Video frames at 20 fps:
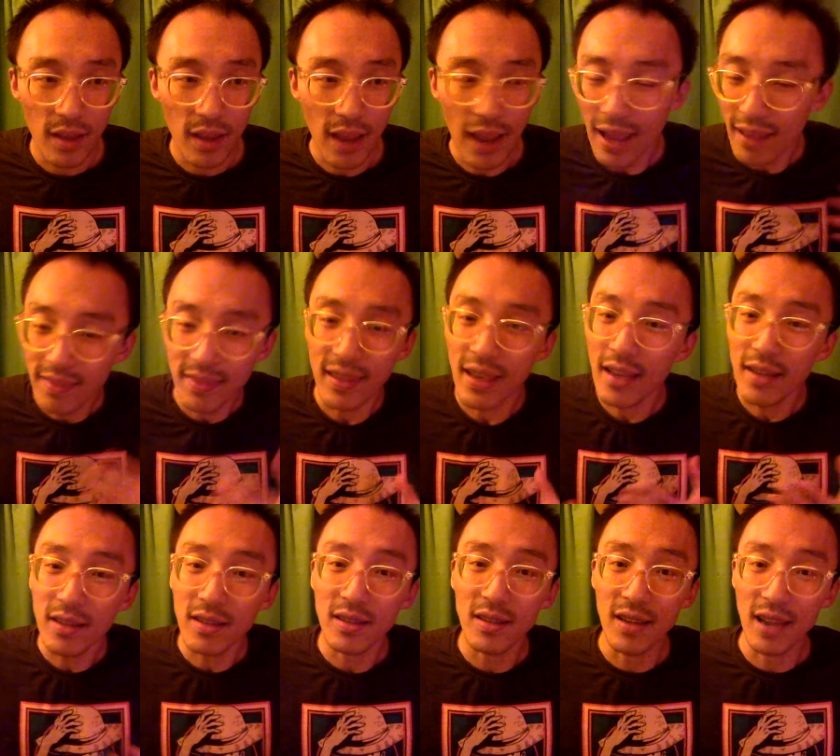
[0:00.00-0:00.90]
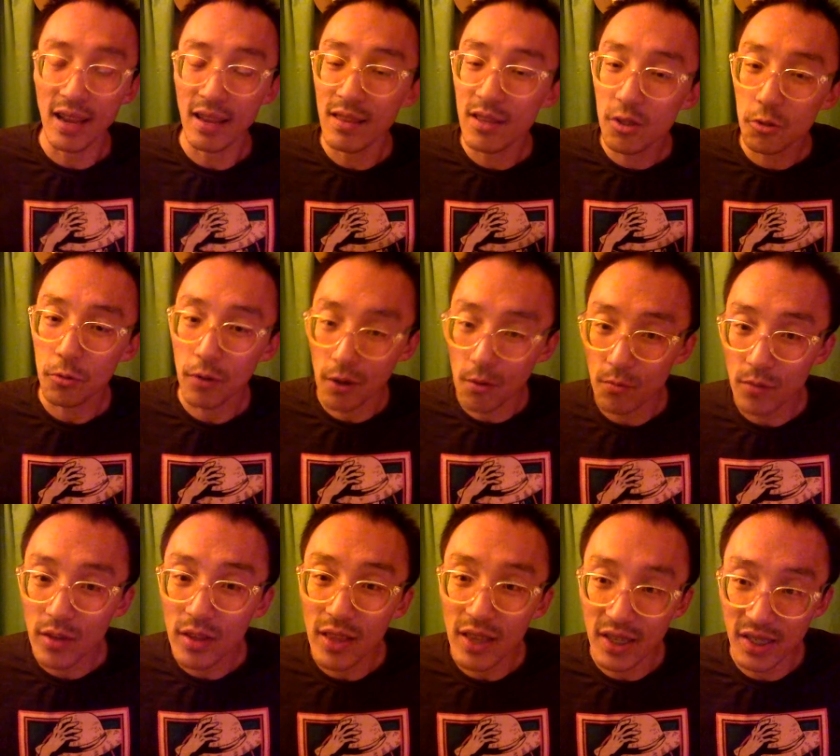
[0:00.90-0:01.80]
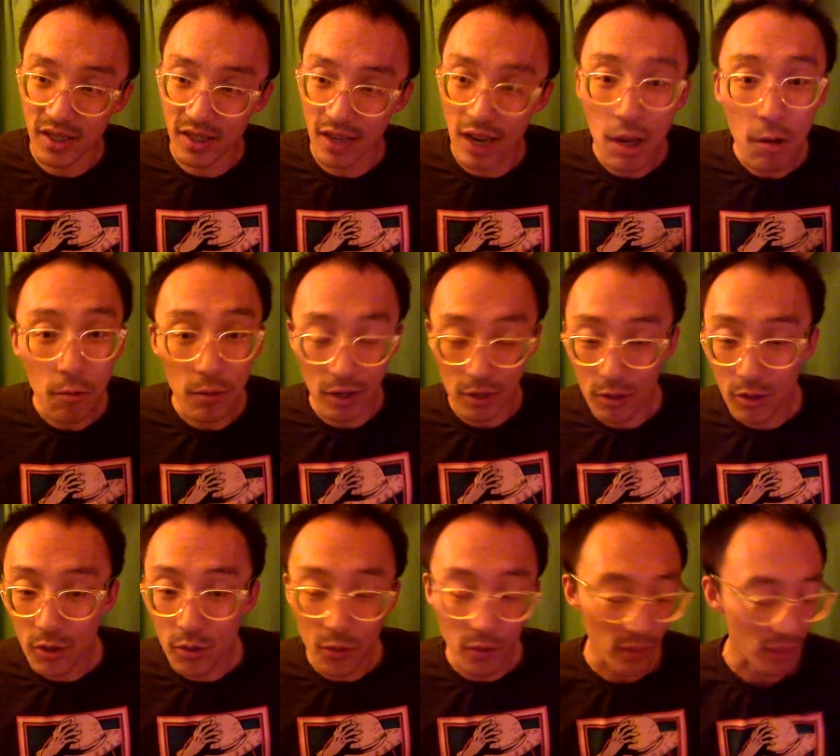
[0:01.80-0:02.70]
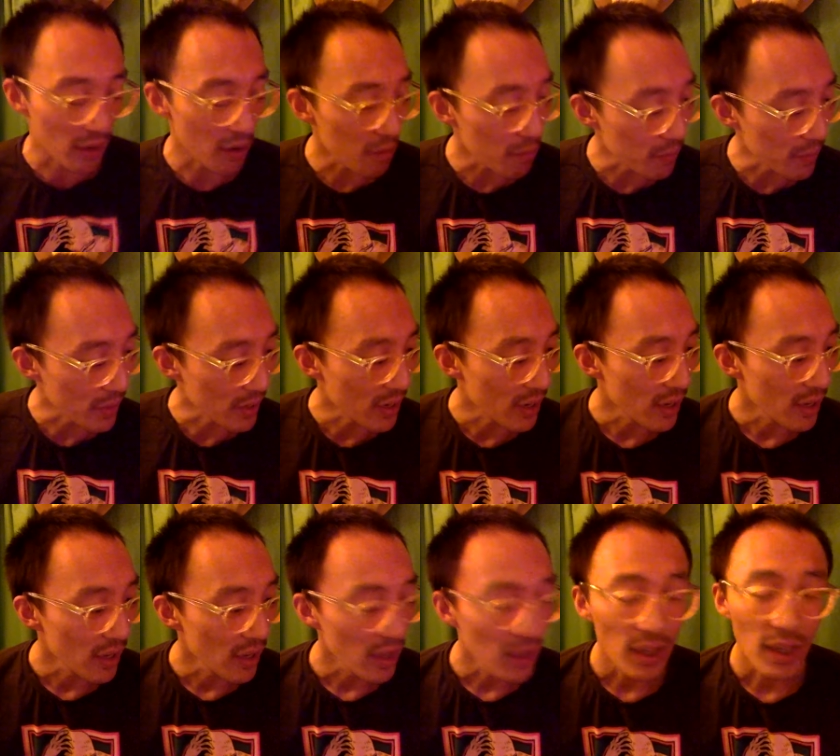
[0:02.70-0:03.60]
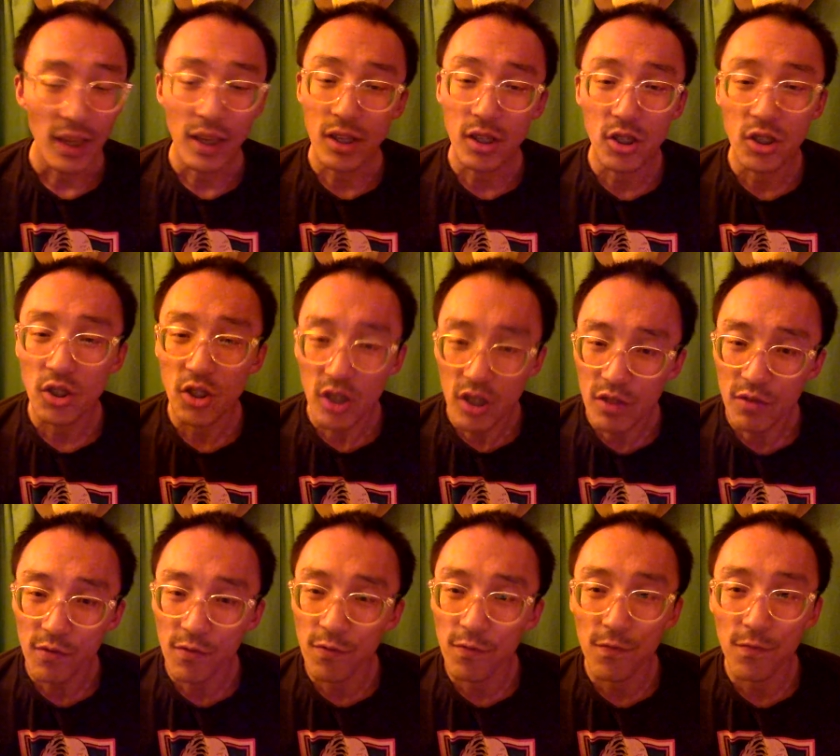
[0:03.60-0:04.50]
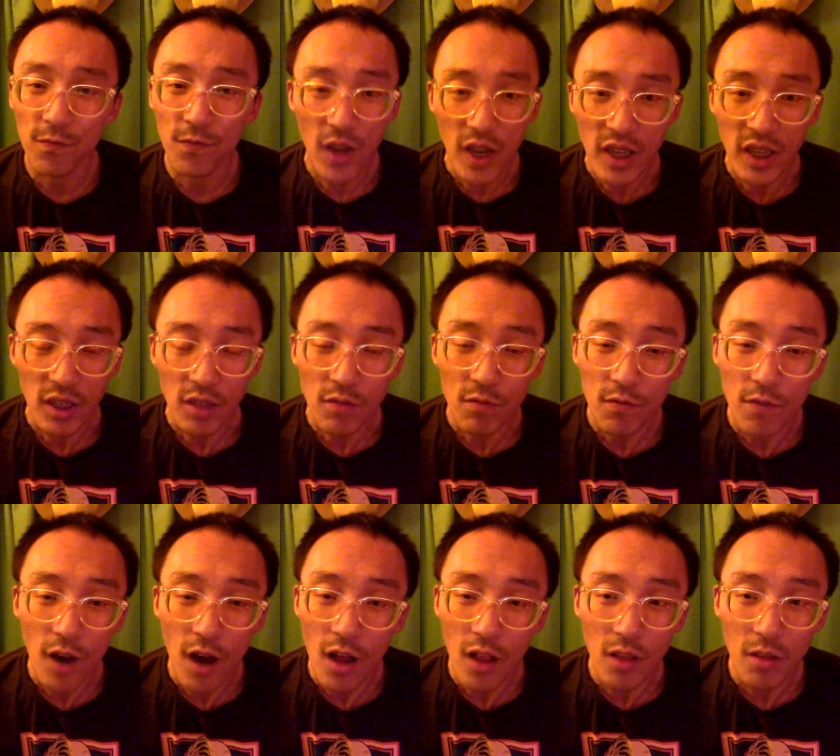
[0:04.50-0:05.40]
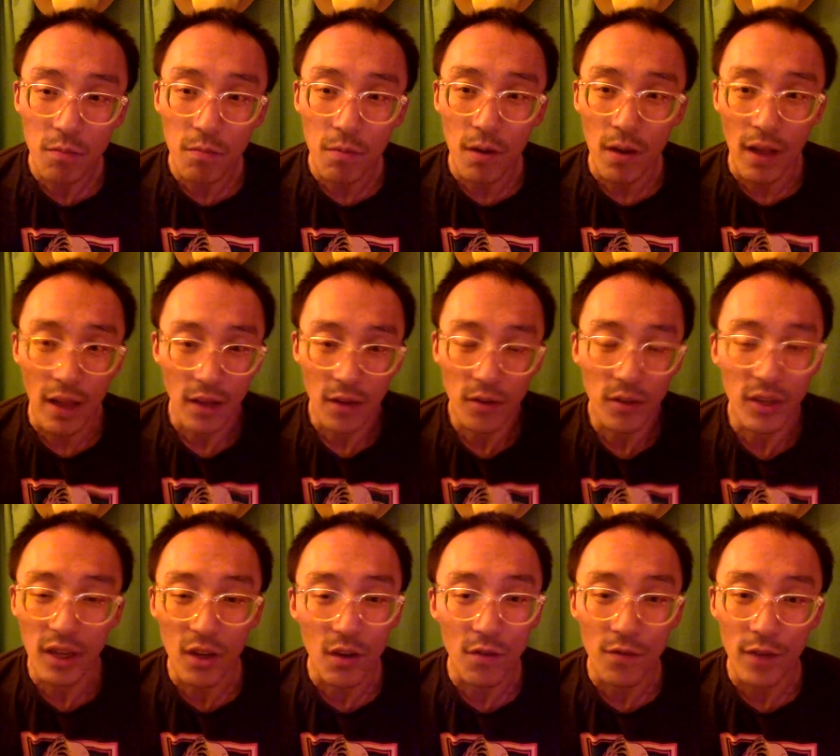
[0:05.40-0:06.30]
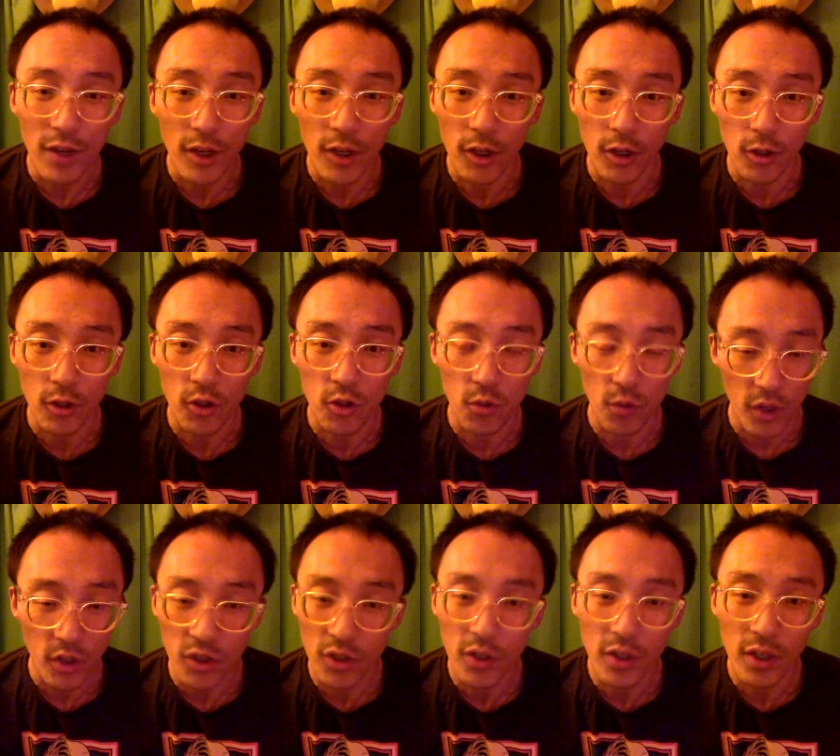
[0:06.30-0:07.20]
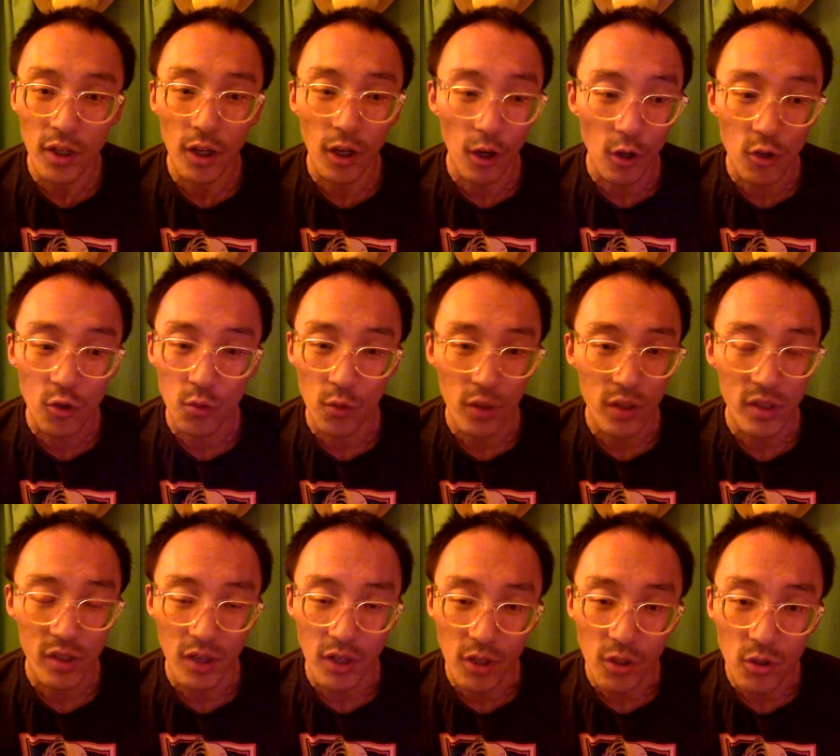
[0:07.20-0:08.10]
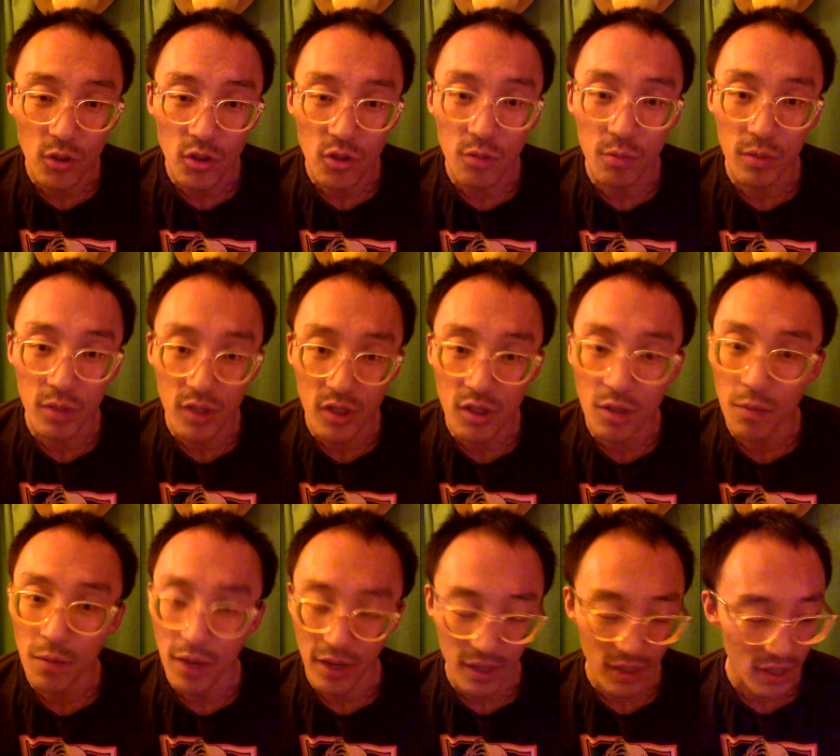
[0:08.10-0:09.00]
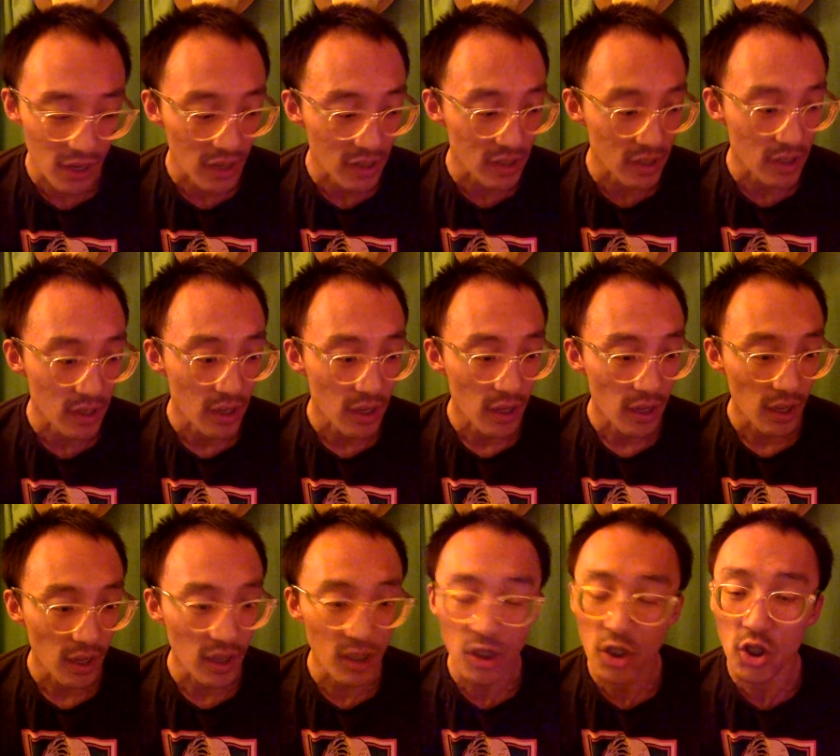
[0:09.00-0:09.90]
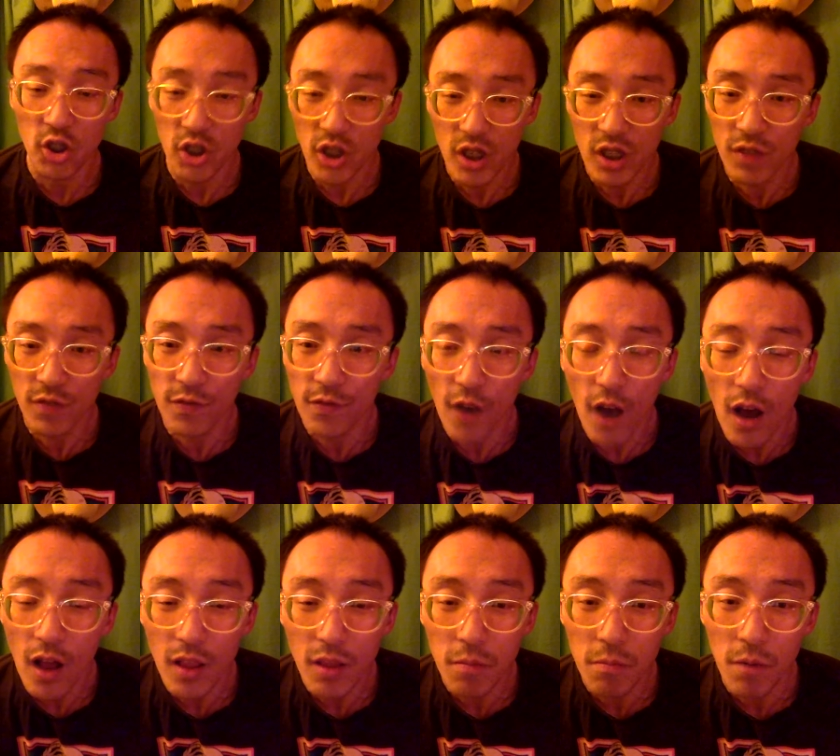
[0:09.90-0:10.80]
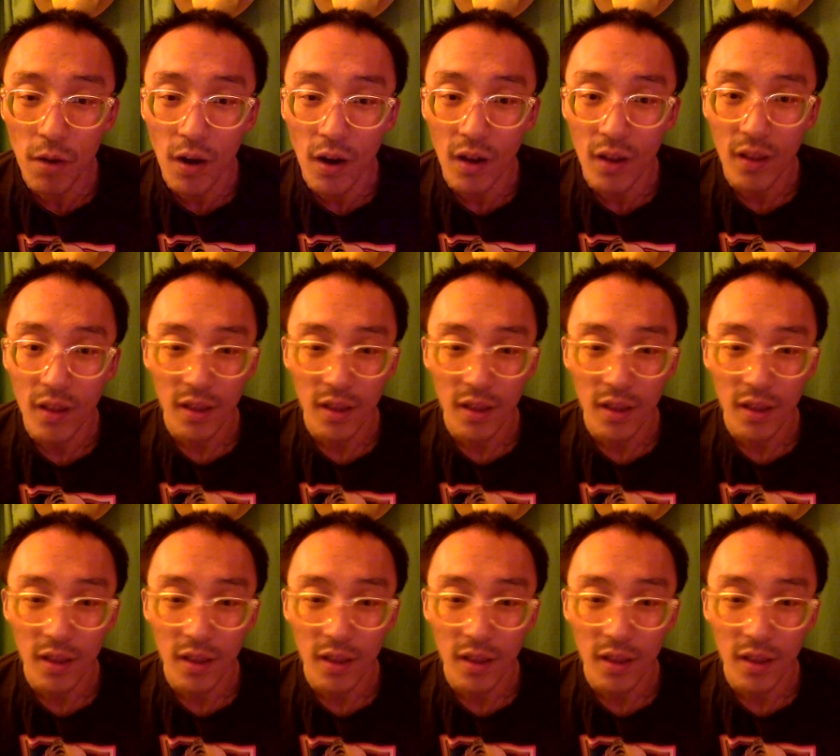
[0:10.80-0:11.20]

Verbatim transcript: At the end of the day, and this is what I realized today when I was doing therapy, it's just fucking volleyball. I don't care if I curse once. You can curse once on YouTube and still monetize it. It's just volleyball.